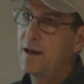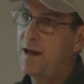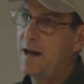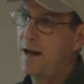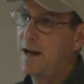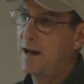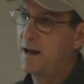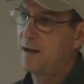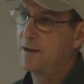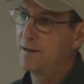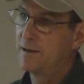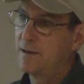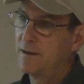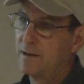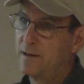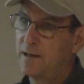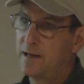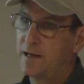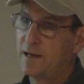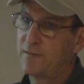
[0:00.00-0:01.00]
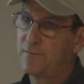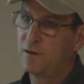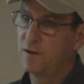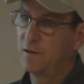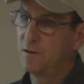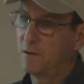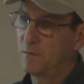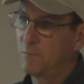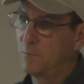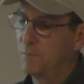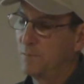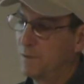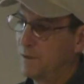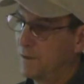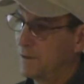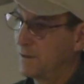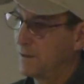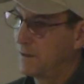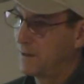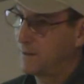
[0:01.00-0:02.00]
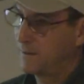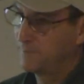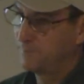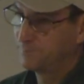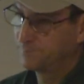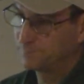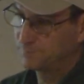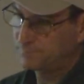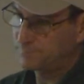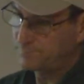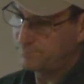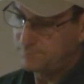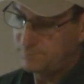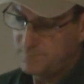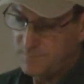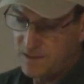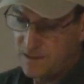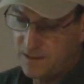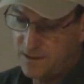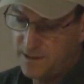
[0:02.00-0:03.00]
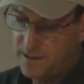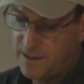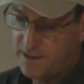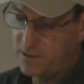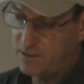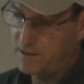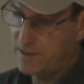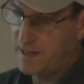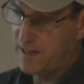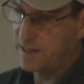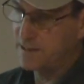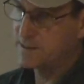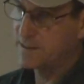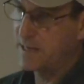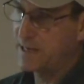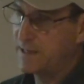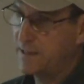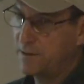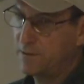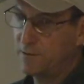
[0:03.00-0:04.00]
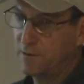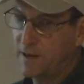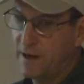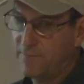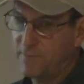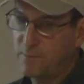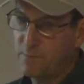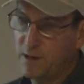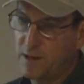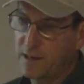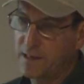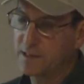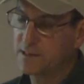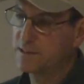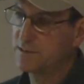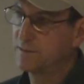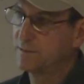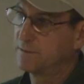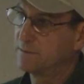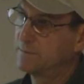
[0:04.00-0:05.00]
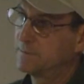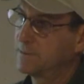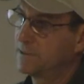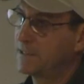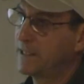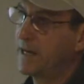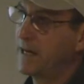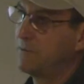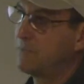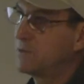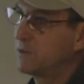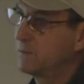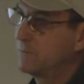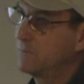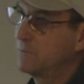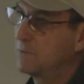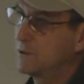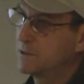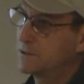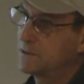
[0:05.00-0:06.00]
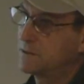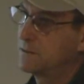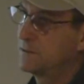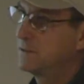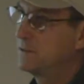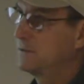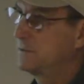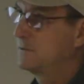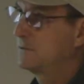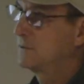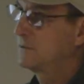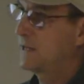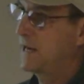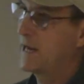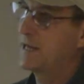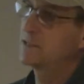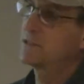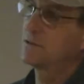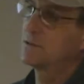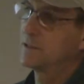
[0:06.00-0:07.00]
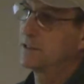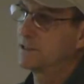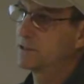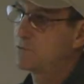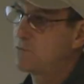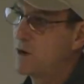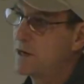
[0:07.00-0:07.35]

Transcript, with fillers: and they give you little little uh, dinger things that you everybody gets to say what what answer these